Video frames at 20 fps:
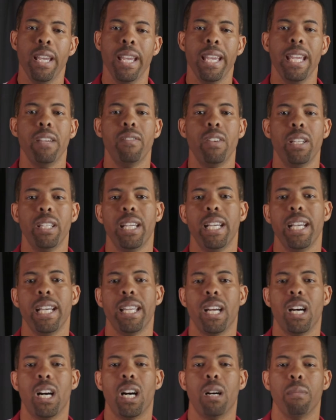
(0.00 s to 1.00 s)
Even
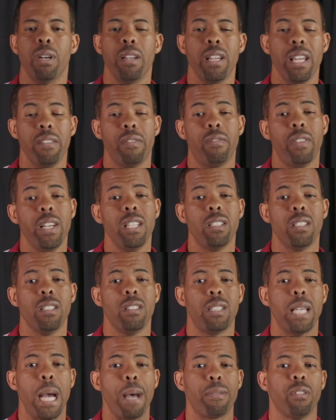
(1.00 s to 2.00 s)
in um,
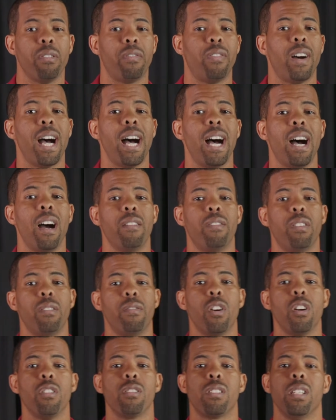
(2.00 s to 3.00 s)
Ephesians chapter 5,
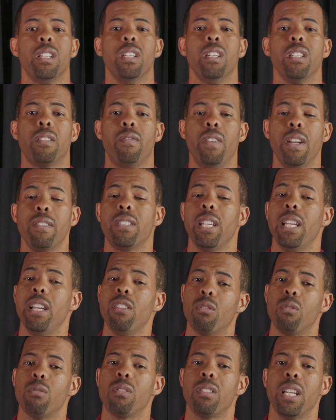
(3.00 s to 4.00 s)
verses
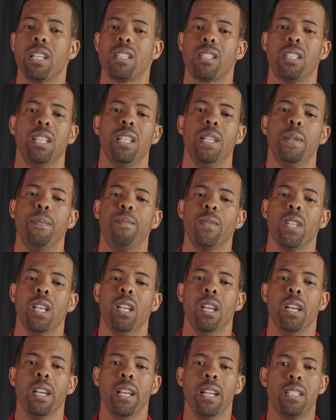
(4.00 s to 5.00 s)
15 through 16,
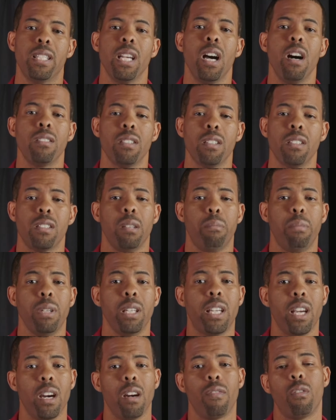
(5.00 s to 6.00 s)
it tells us to be
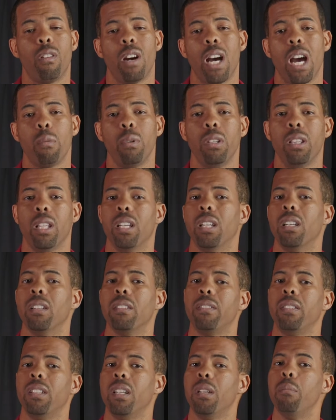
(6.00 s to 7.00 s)
careful how we
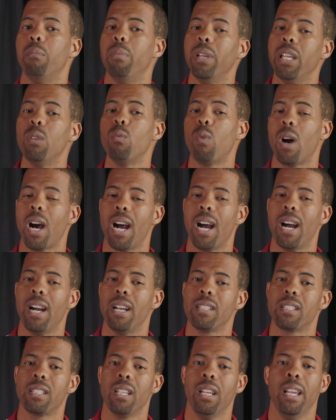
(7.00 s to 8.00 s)
live, be
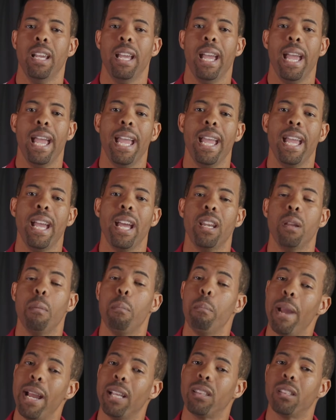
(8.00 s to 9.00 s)
wise, and
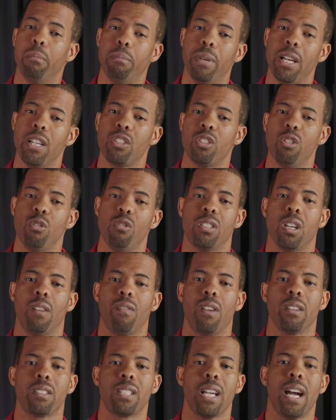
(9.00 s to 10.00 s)
make the best use
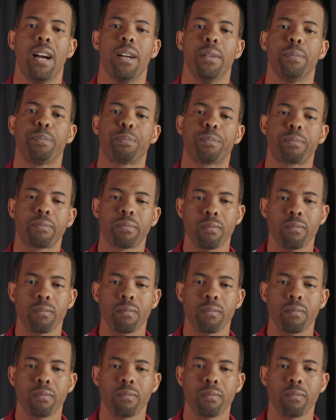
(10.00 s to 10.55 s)
of our time.